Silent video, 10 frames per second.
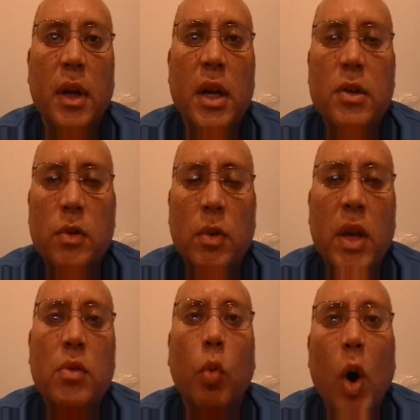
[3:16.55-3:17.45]
His,
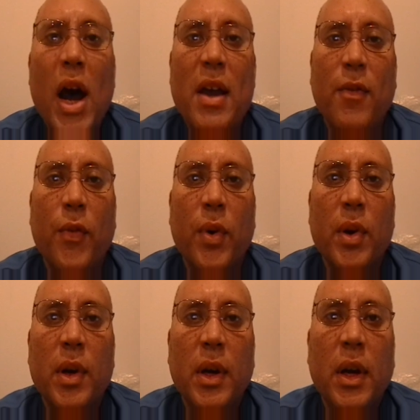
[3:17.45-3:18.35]
his wife,
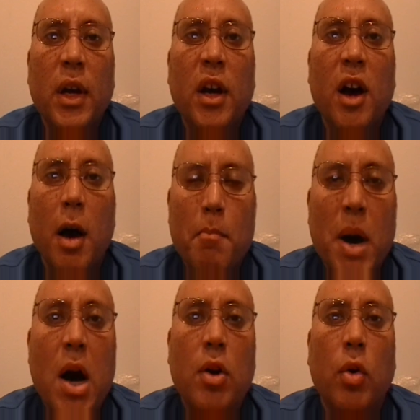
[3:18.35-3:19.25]
a
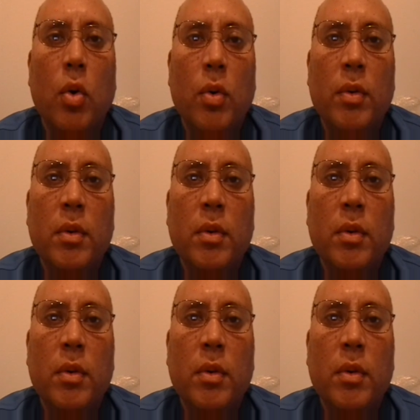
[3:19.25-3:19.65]
model.